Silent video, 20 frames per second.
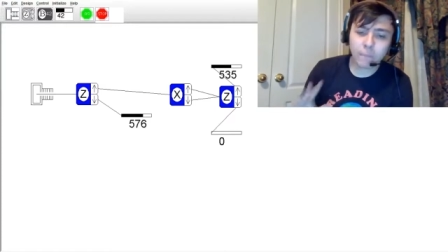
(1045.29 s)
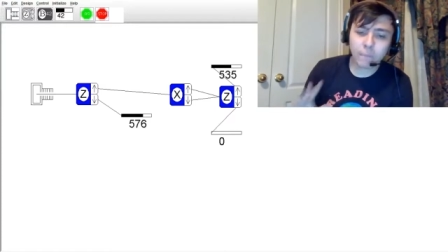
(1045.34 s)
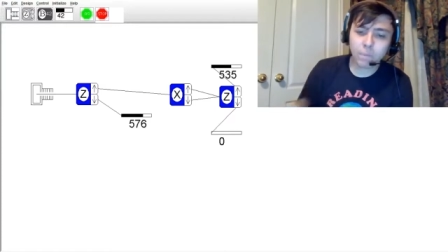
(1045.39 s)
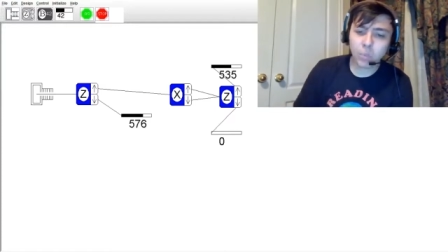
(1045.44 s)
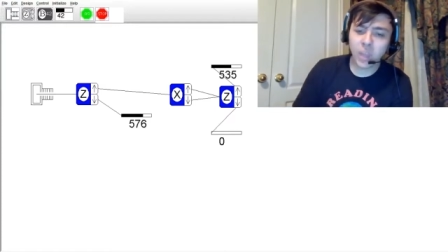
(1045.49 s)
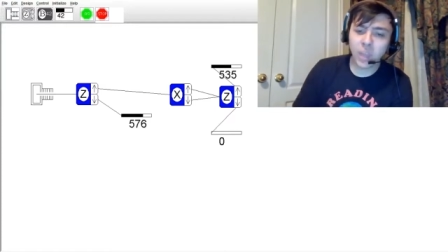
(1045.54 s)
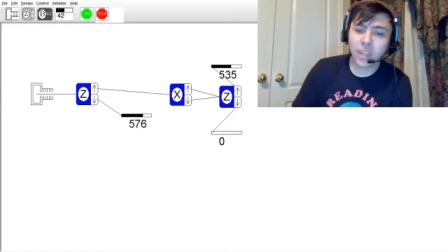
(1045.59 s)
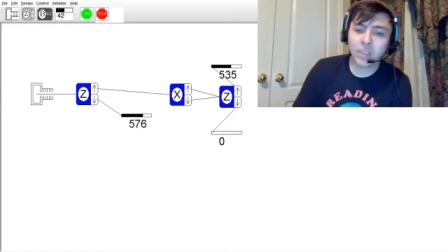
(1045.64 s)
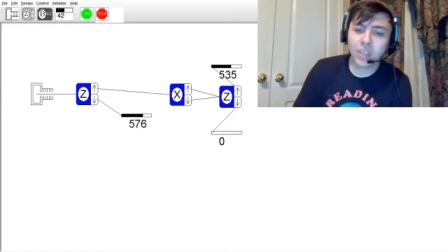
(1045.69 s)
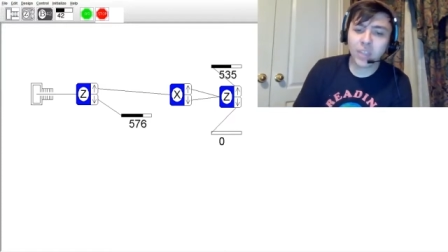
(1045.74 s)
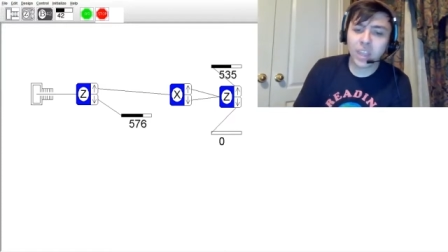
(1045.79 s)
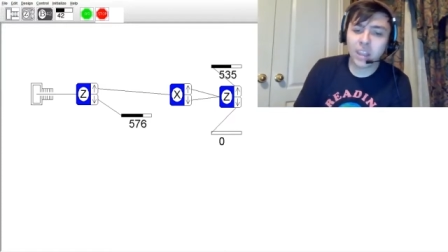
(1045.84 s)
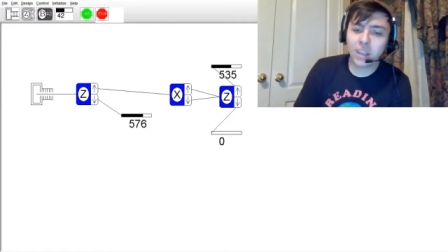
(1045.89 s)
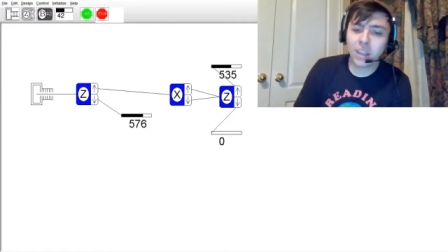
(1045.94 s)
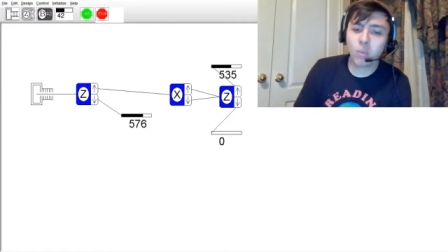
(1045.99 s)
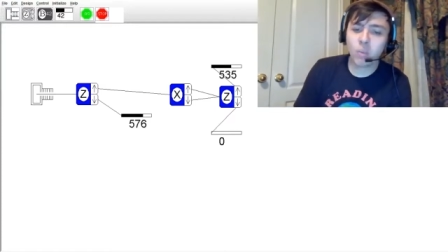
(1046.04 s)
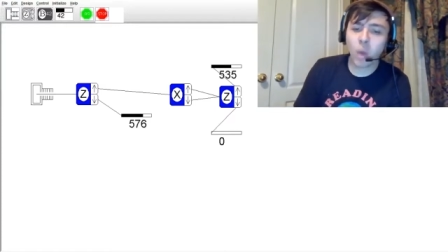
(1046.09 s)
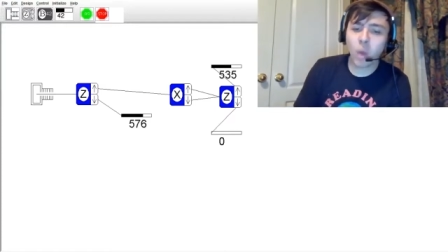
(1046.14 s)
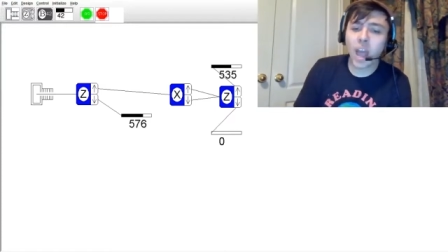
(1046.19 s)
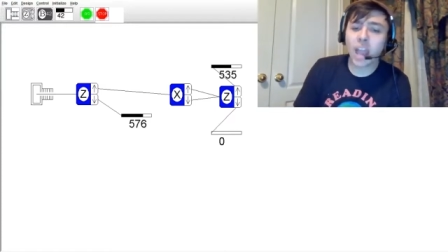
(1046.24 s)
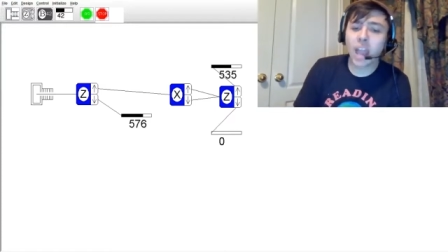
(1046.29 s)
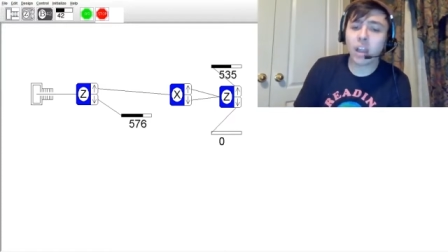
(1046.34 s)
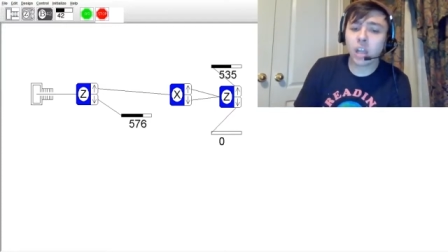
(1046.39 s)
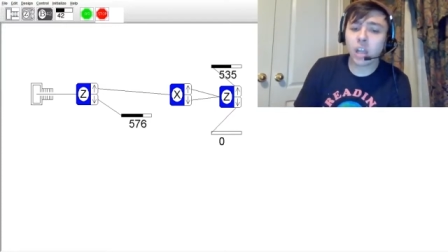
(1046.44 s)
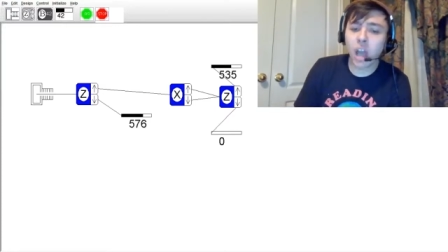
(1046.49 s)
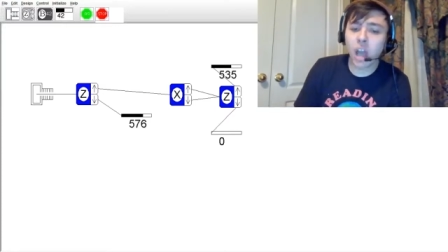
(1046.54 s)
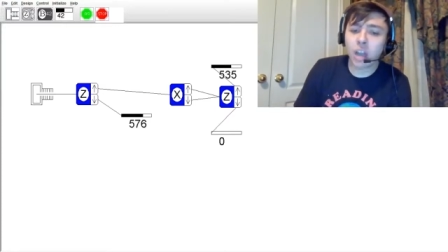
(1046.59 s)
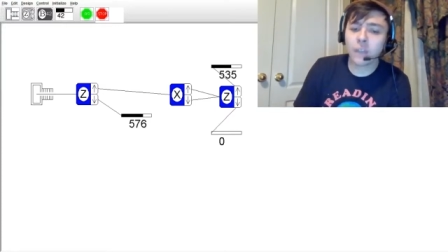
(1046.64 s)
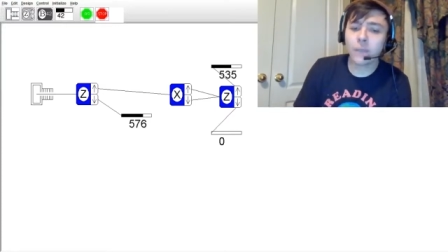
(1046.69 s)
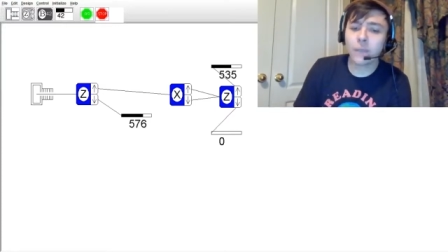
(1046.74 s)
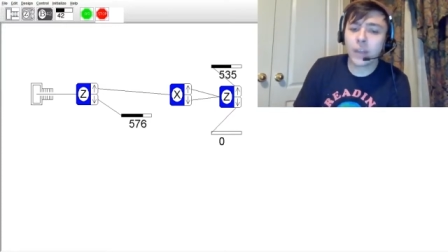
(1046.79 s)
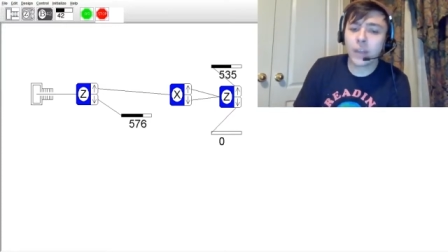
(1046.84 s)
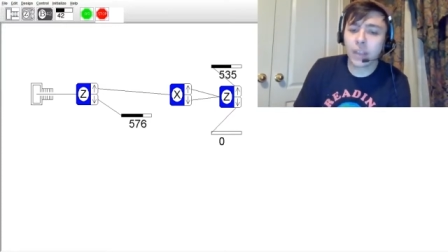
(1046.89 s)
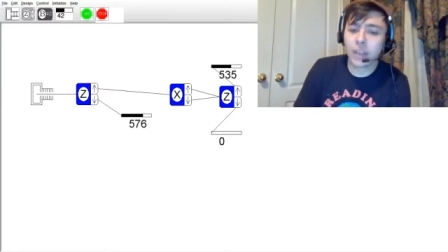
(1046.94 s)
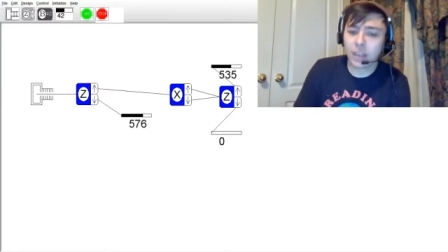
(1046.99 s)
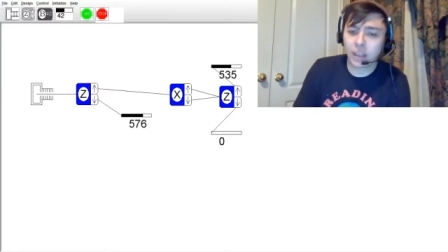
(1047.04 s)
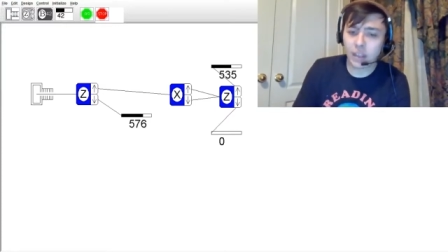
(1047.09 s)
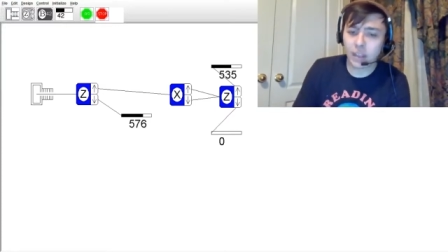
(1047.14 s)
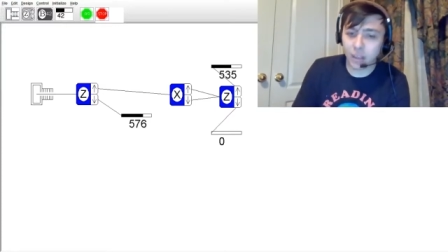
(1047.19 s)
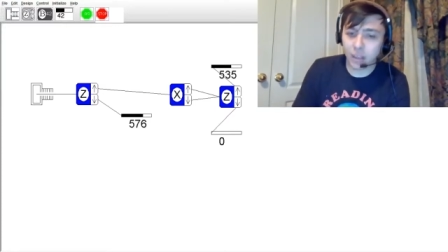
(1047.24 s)
And this is why a lot of
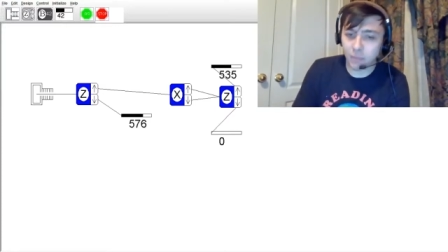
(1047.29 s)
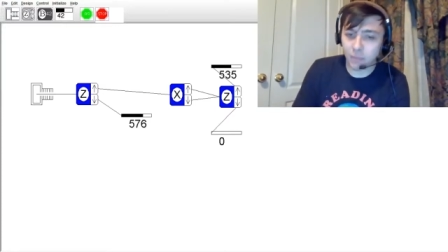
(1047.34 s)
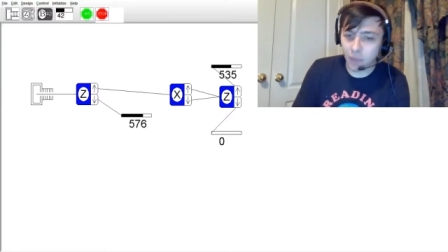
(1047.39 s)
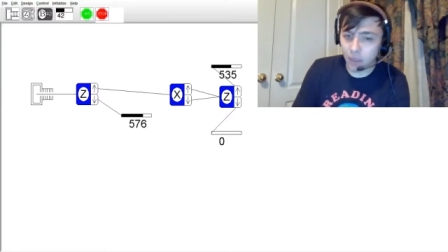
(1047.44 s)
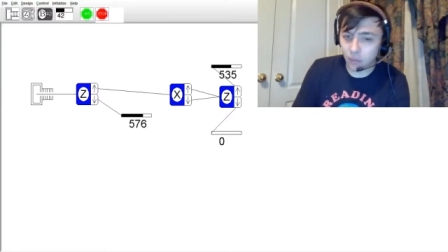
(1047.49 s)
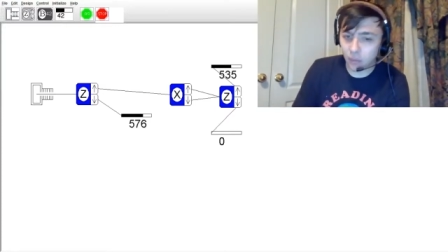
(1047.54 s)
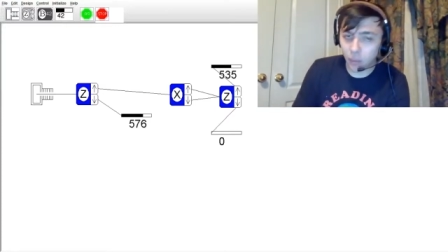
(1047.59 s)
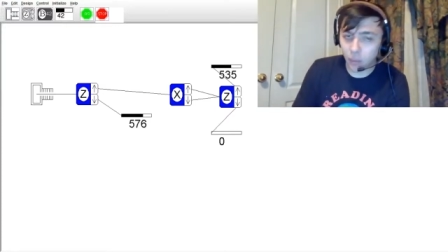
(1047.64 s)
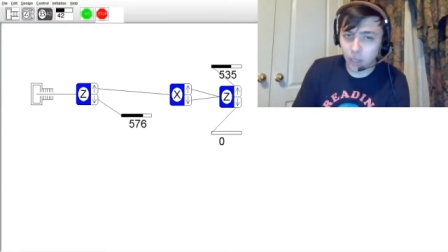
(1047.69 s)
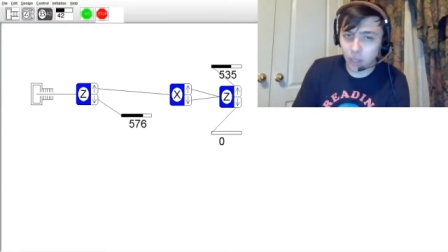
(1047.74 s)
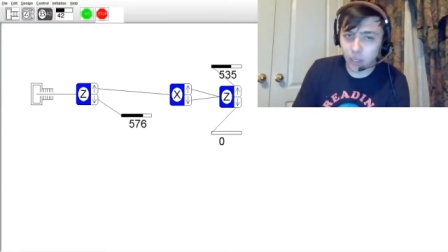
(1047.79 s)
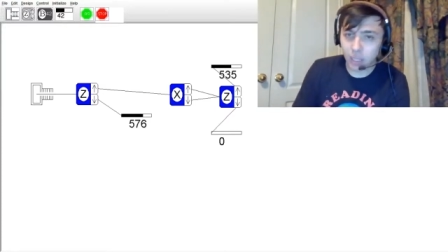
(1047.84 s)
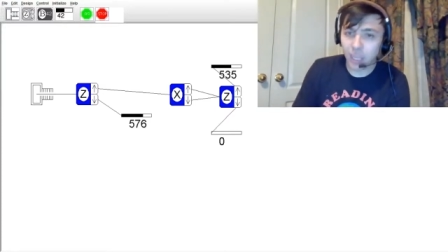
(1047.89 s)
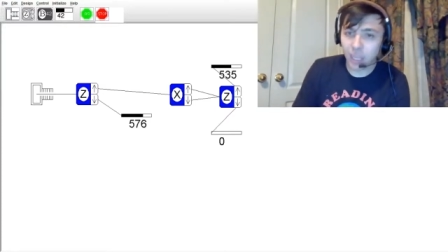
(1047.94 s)
physicists, by the way,